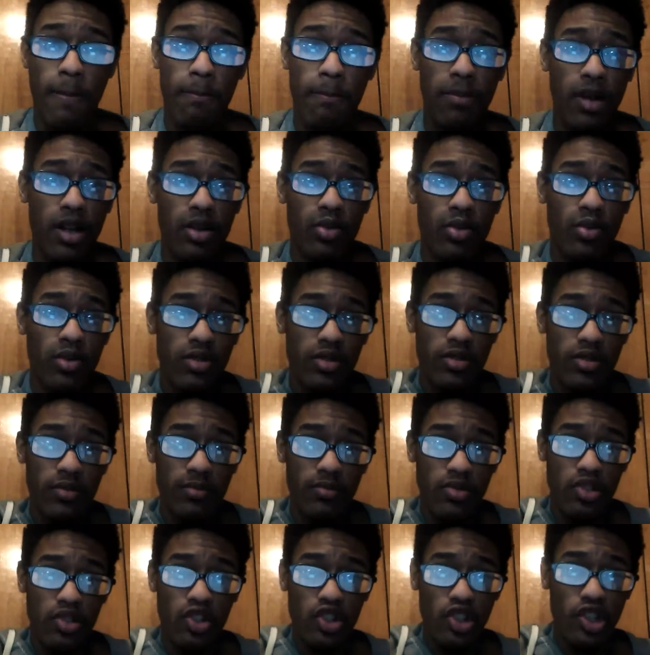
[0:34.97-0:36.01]
by
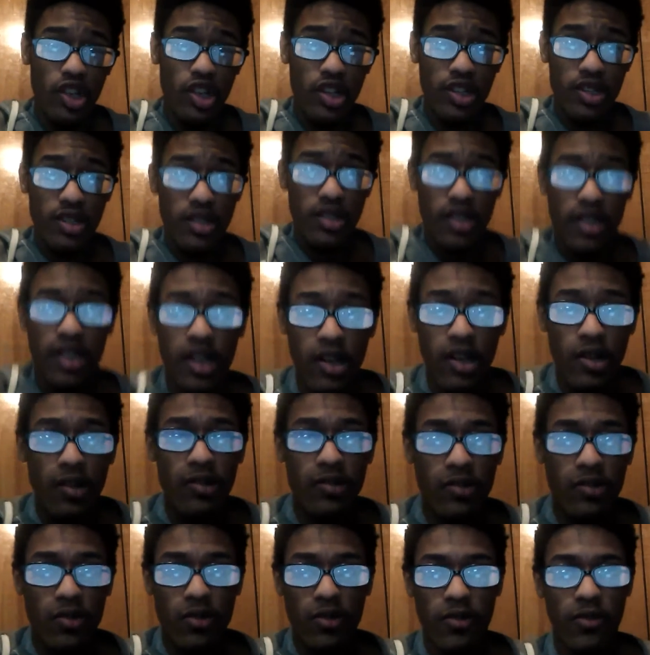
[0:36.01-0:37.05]
William Shakespeare, the
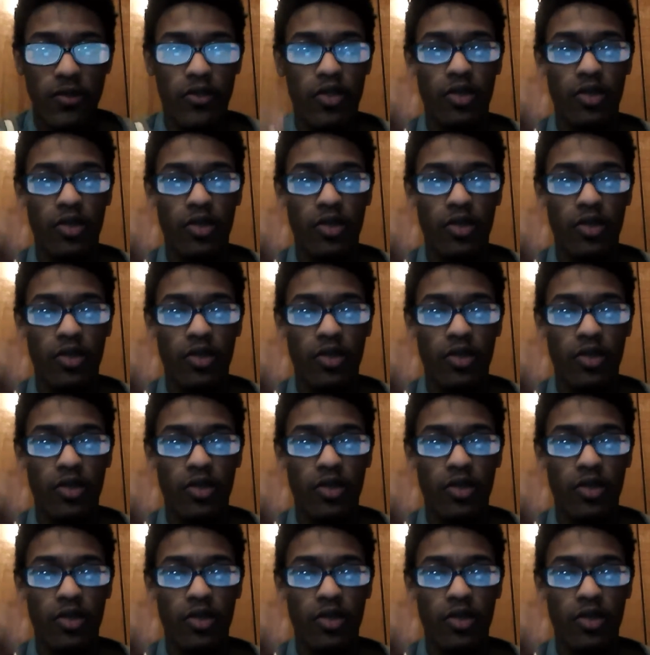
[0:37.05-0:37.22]
character